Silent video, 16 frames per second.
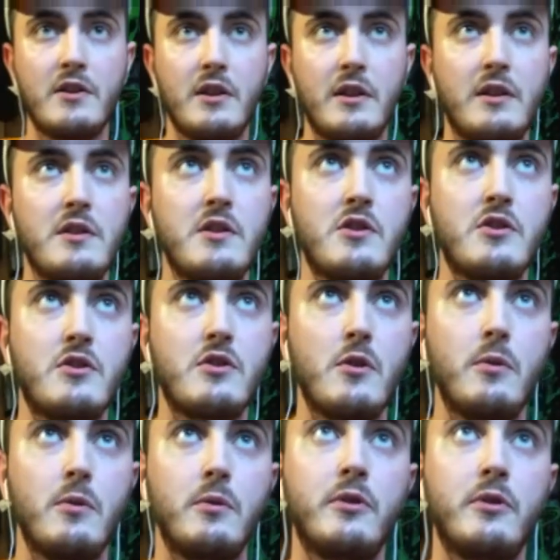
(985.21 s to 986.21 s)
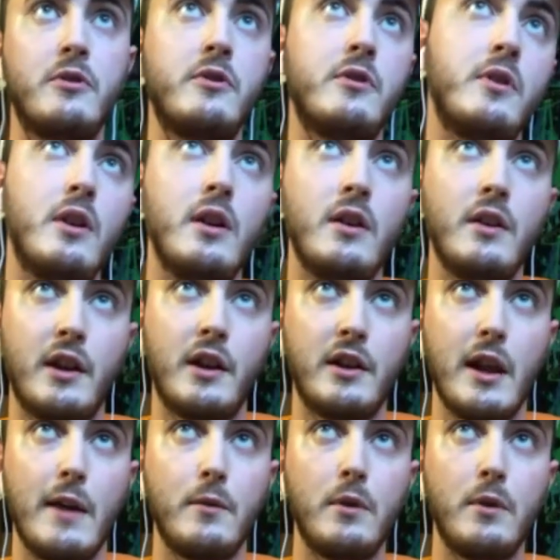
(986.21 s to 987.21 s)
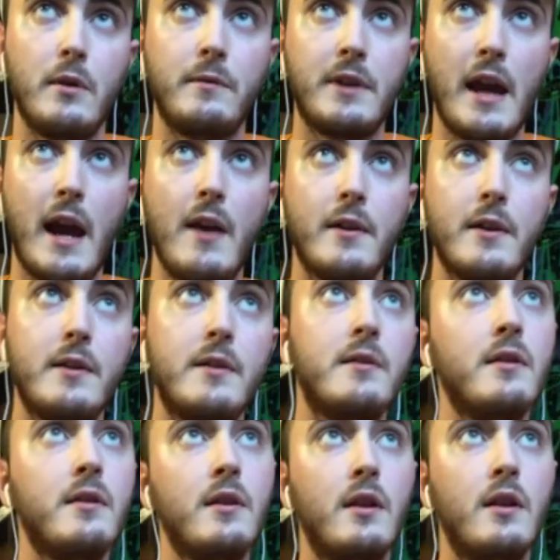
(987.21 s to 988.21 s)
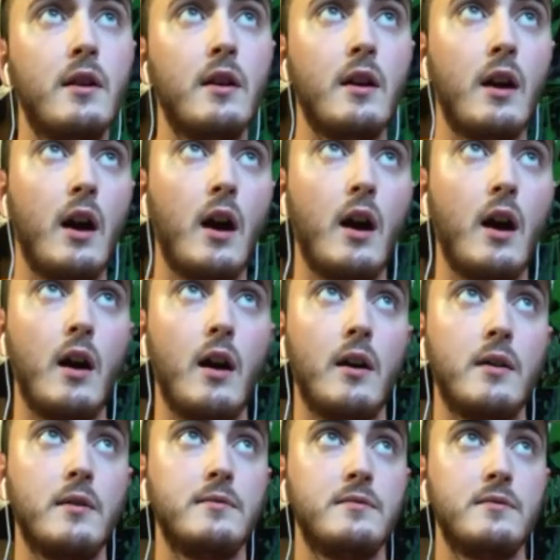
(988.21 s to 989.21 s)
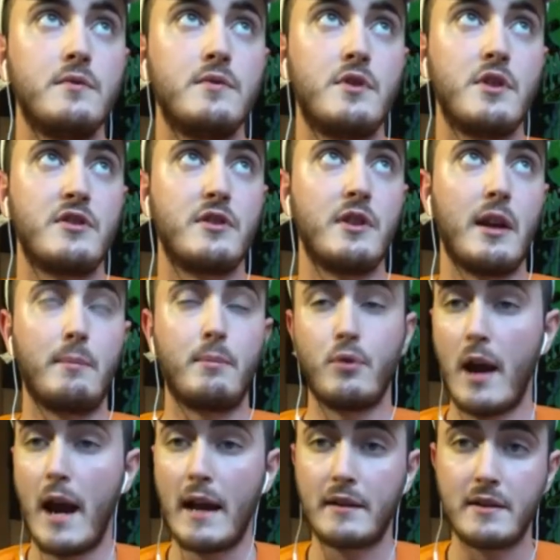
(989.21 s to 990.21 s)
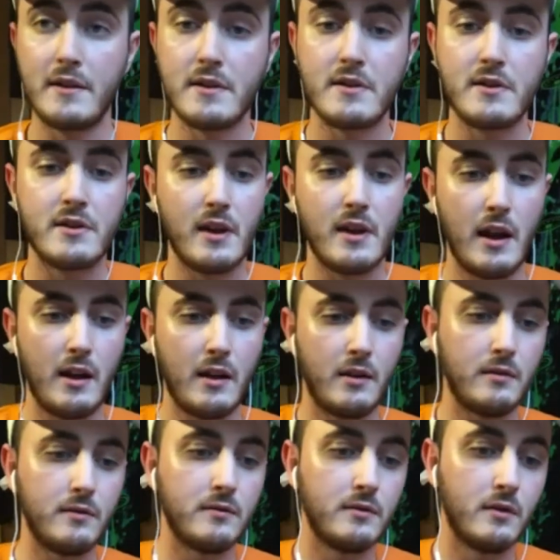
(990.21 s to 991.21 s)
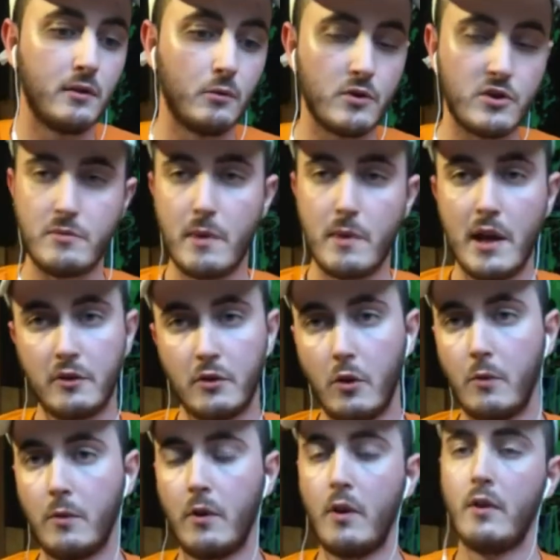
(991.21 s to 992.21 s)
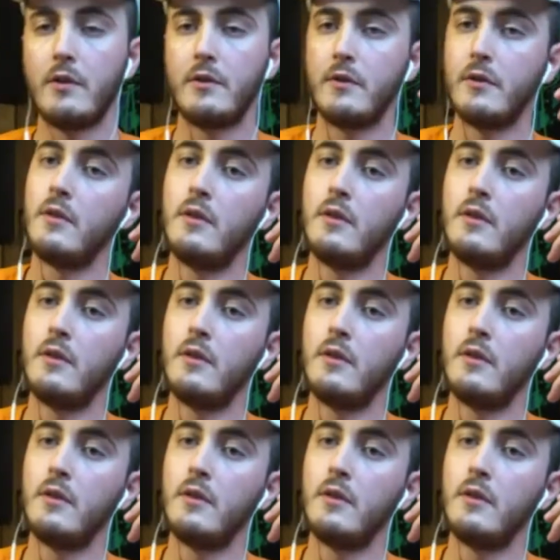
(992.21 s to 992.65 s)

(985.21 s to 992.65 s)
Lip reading: I just think it just shows like a level of talent, uh, just like practice and respect overall too.